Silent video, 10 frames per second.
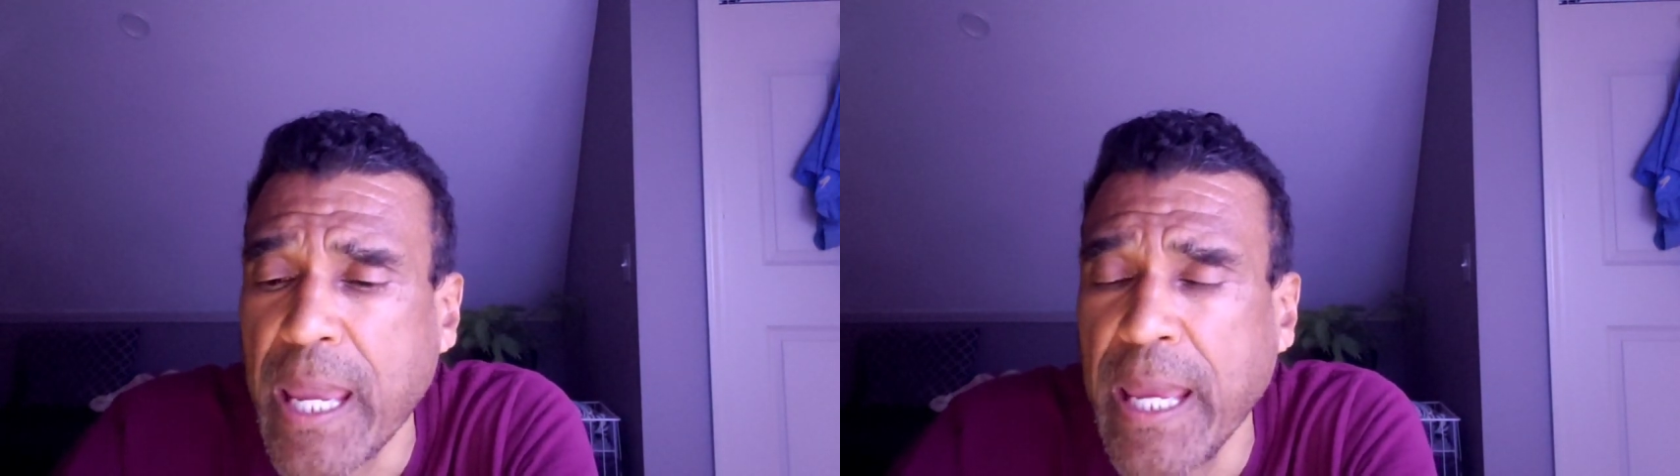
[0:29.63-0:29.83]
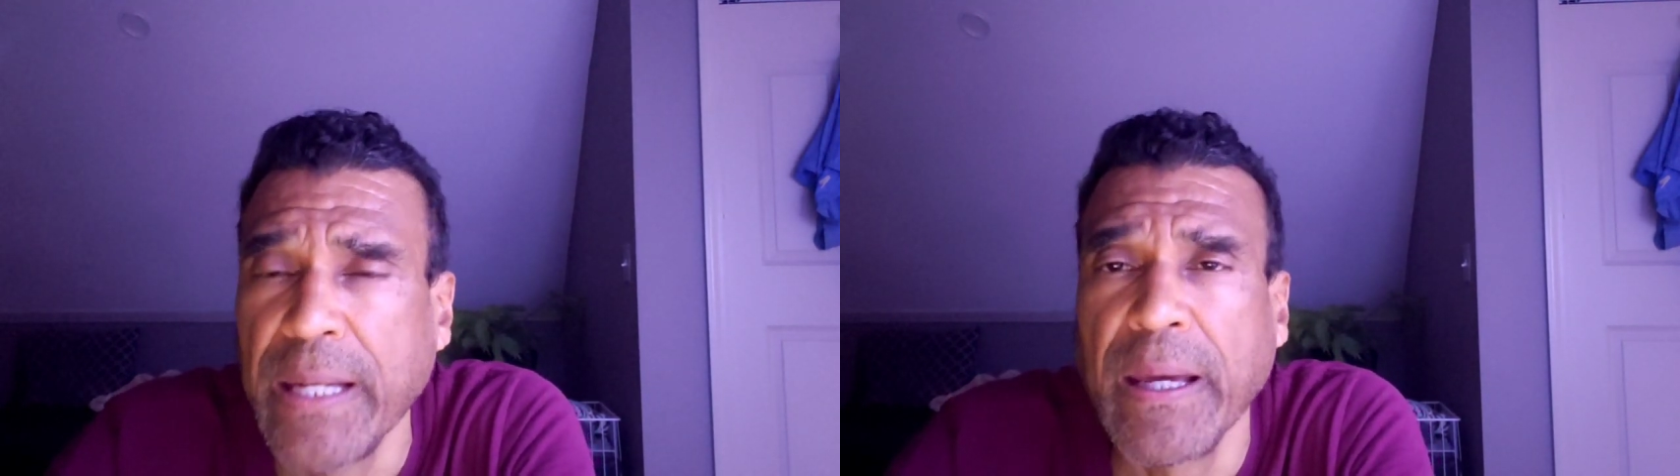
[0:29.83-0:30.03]

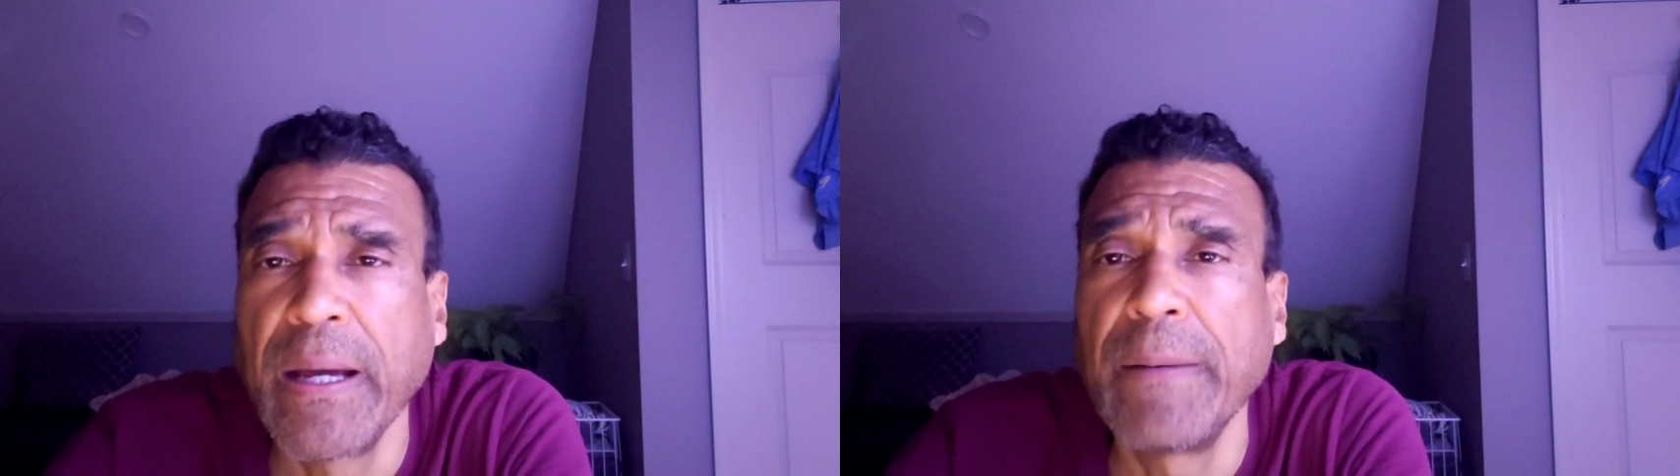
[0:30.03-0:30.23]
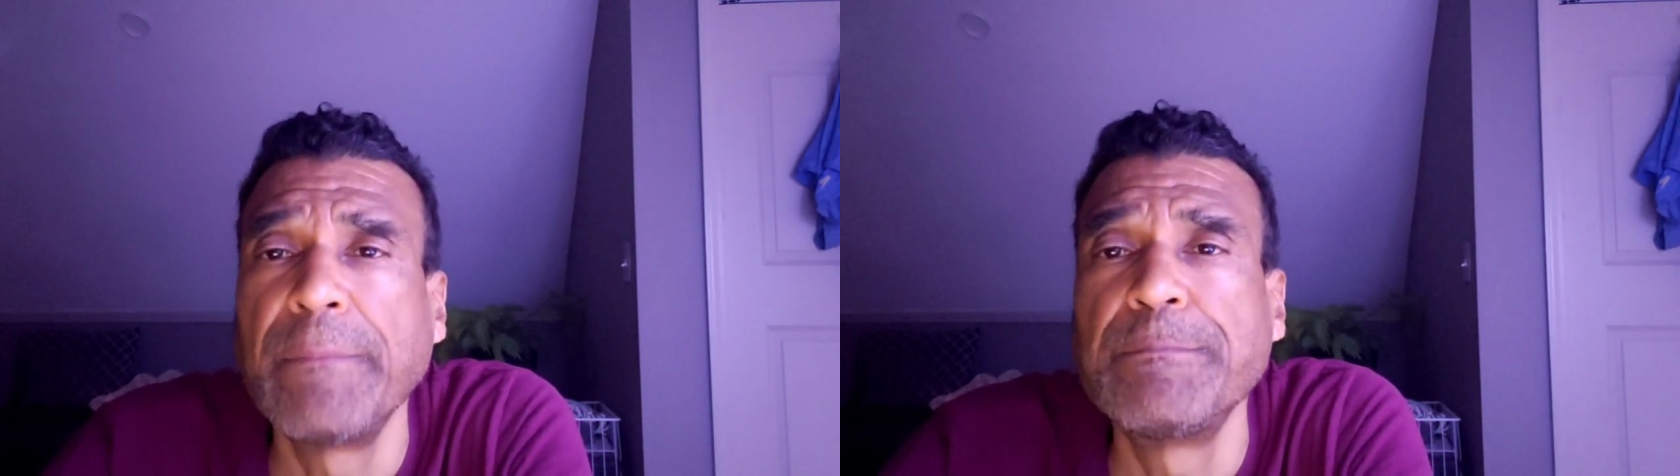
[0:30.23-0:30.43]
And
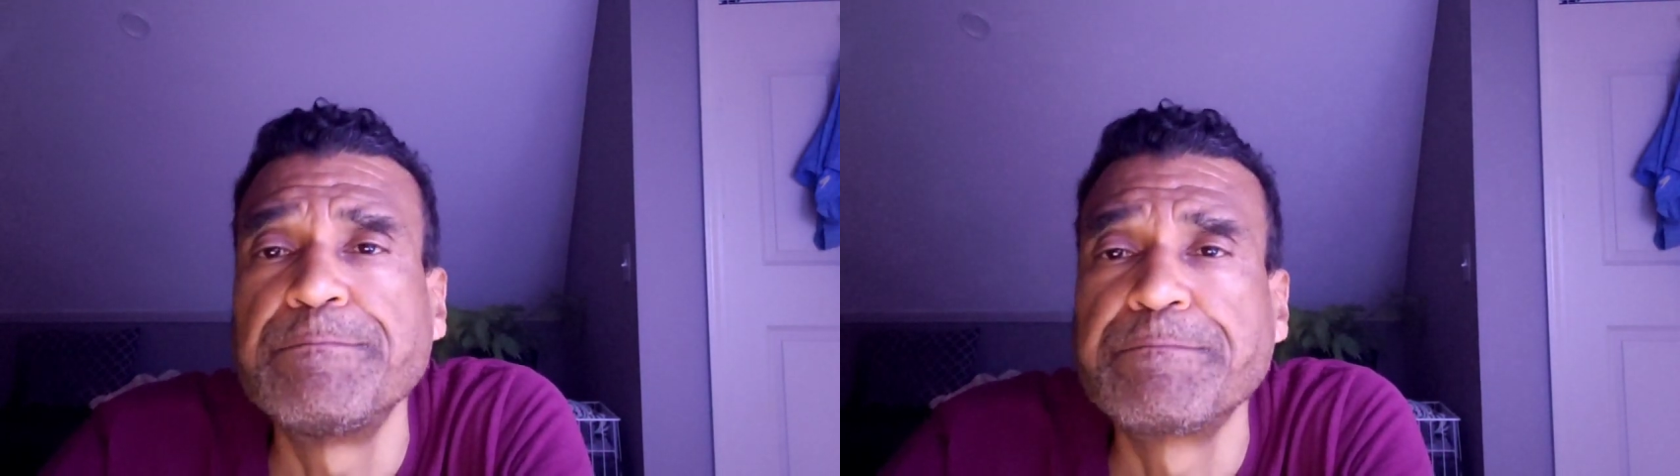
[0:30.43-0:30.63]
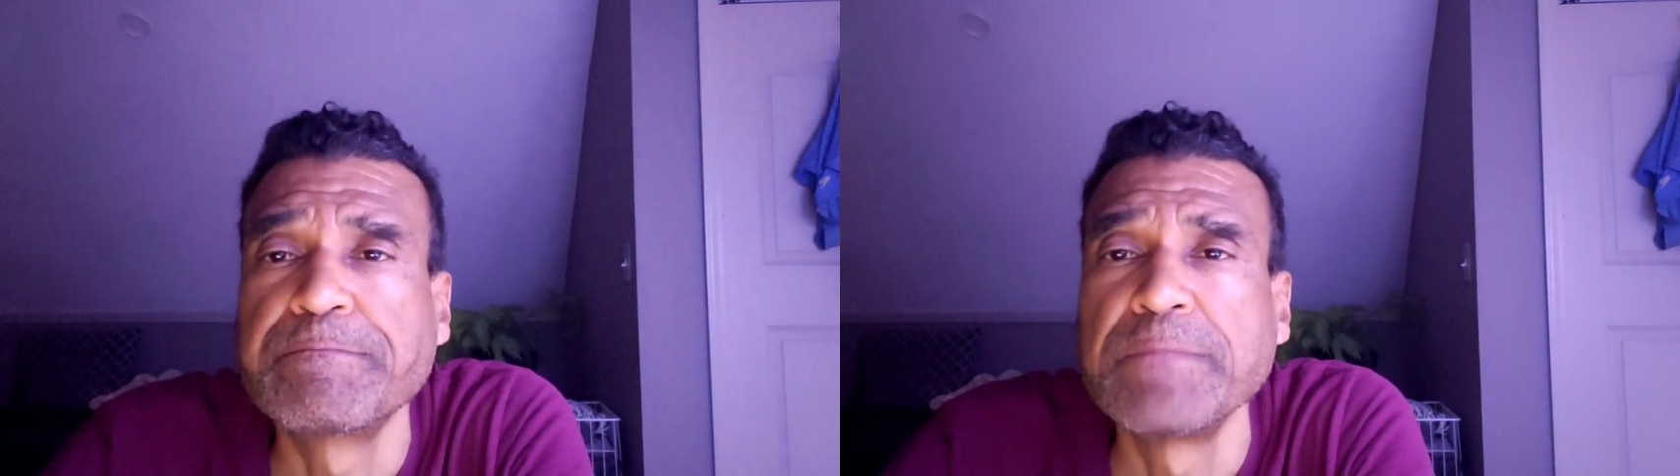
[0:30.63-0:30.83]
um,
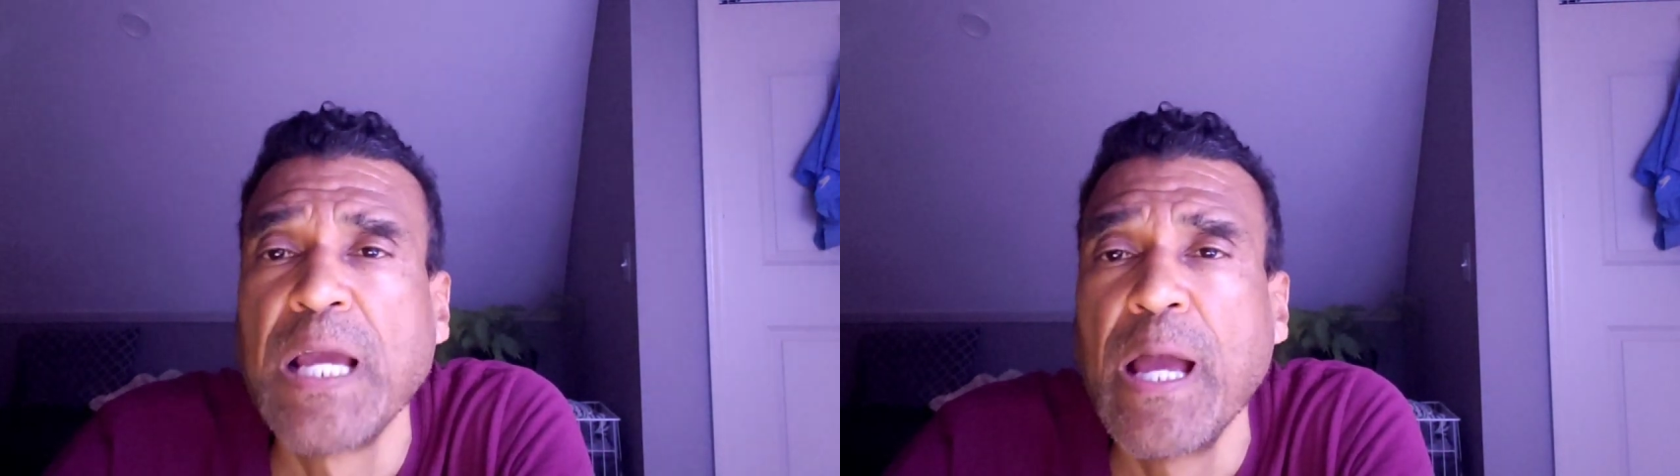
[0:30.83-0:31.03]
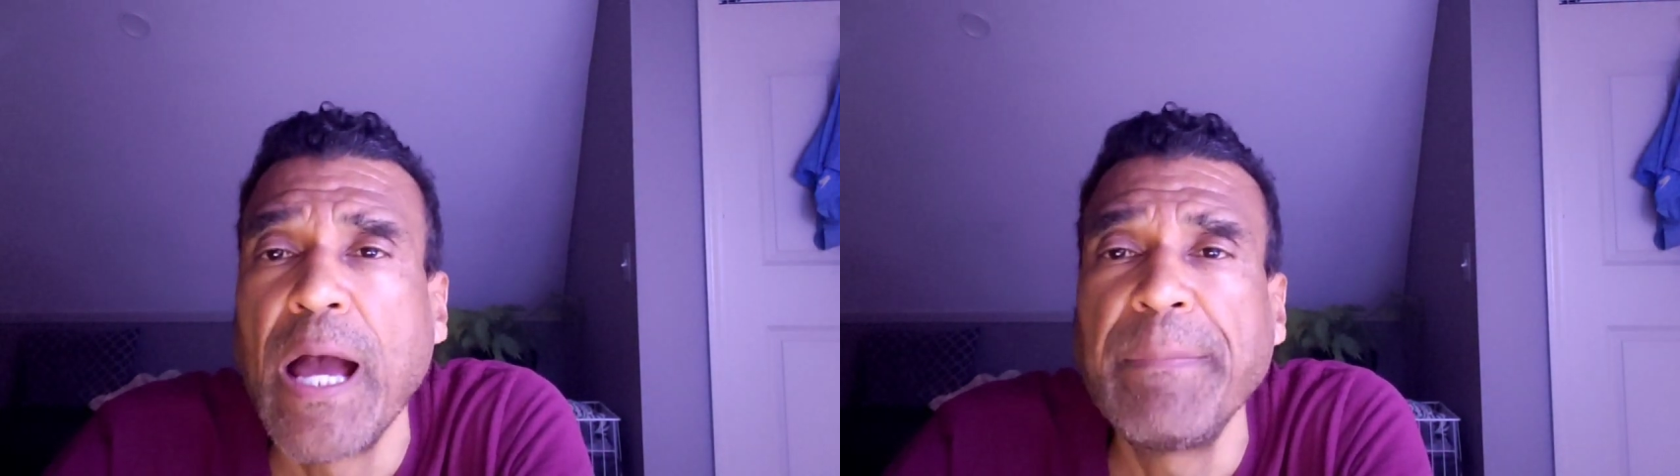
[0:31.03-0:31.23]

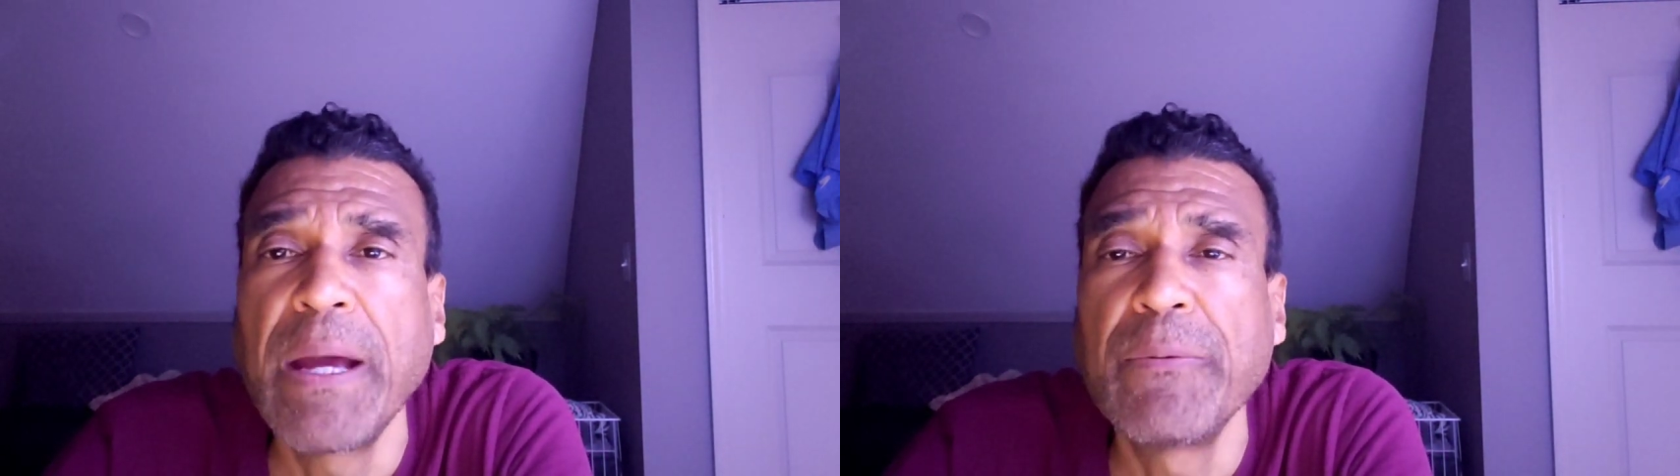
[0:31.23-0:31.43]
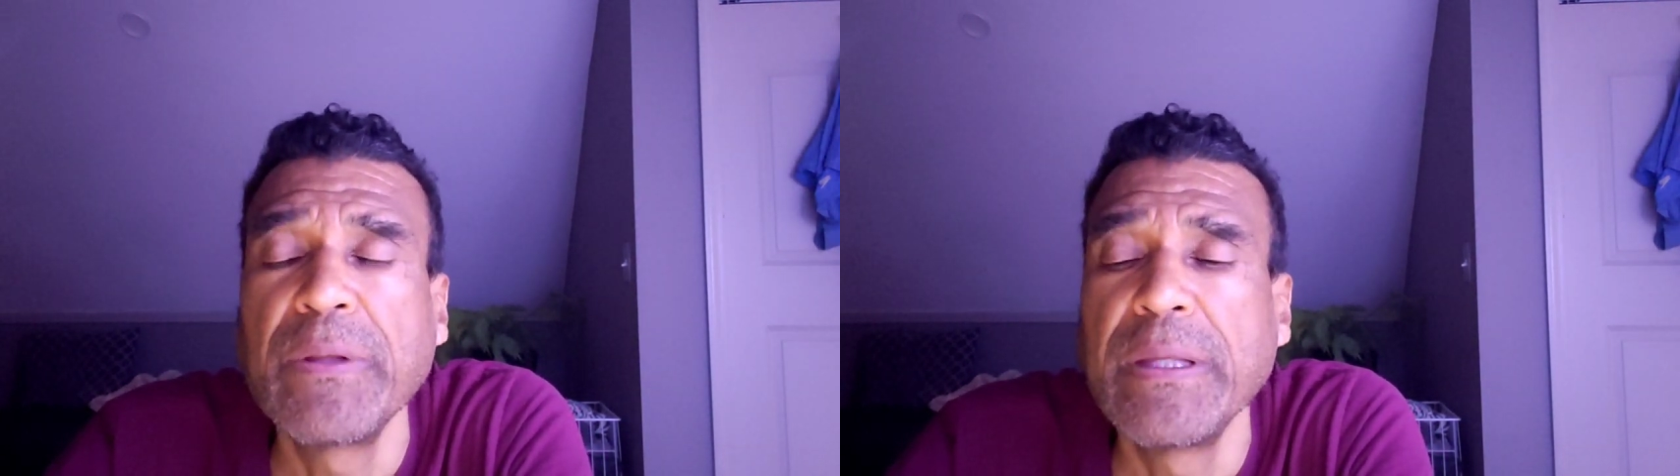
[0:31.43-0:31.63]
I'm
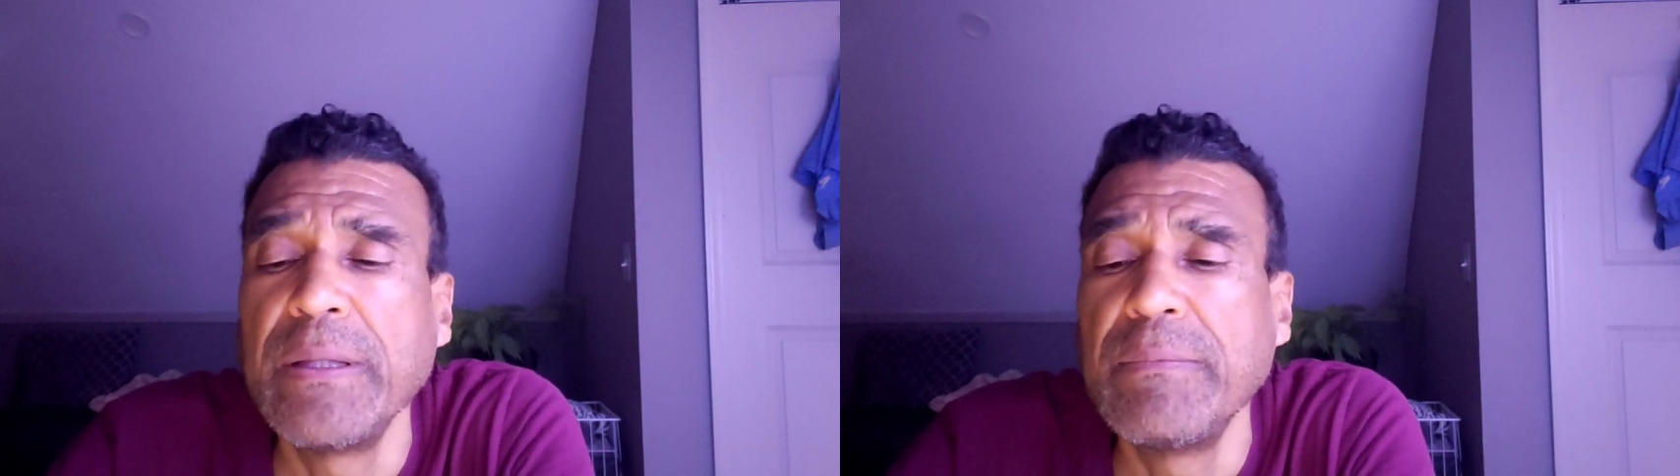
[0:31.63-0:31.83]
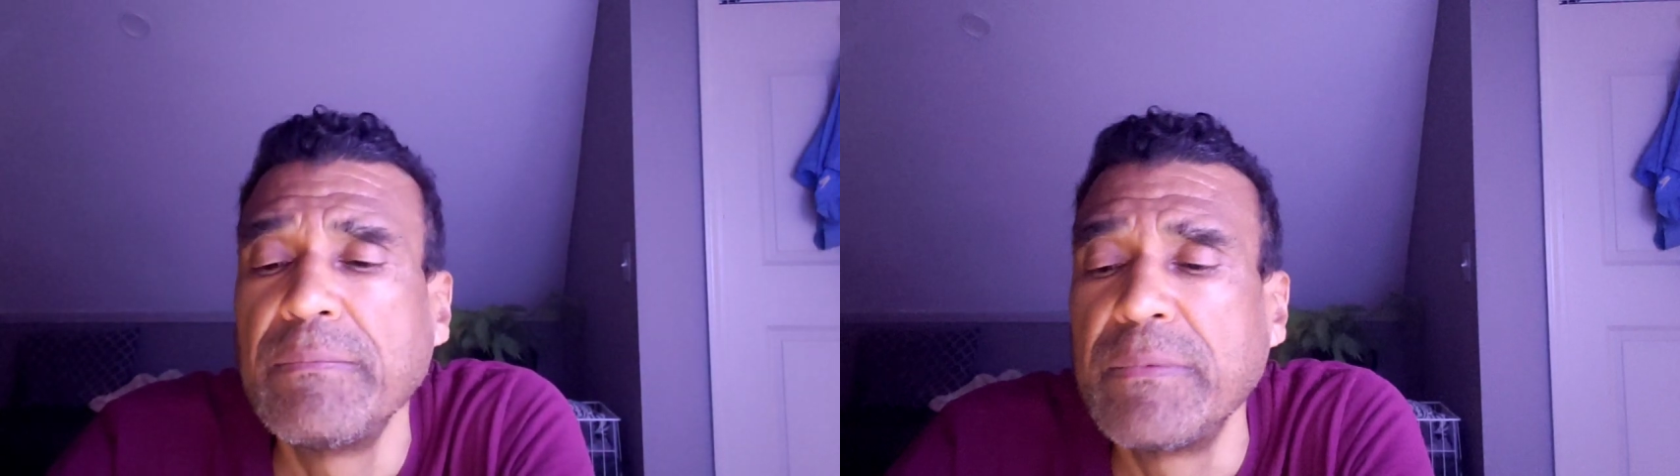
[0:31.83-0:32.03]
not
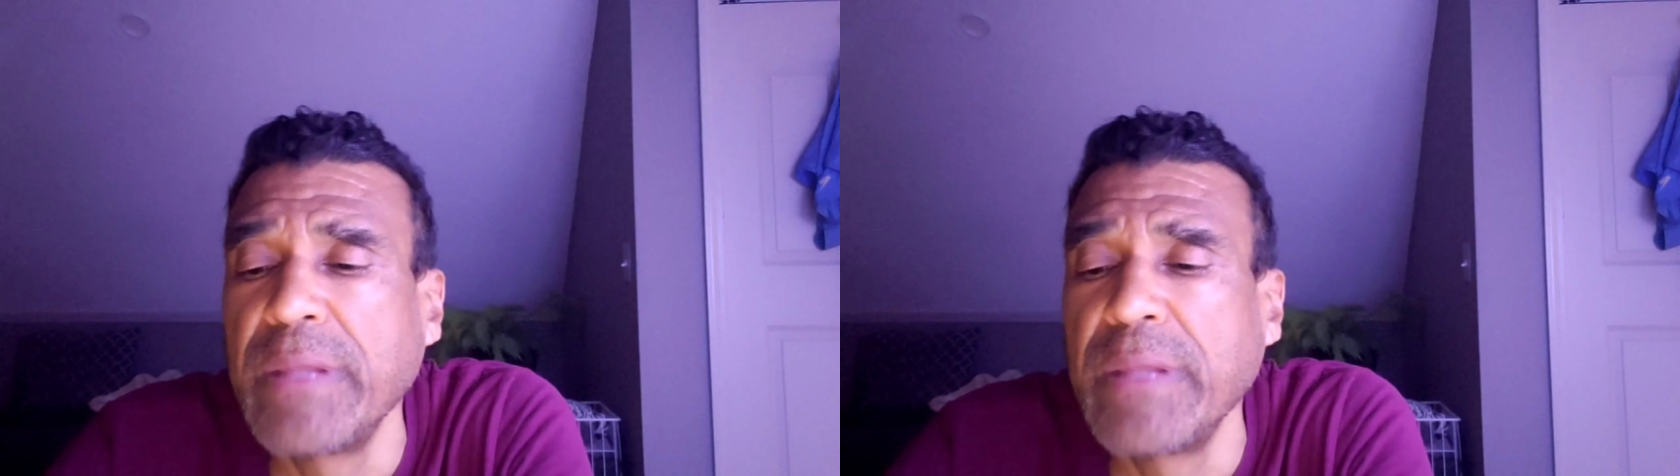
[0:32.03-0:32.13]
really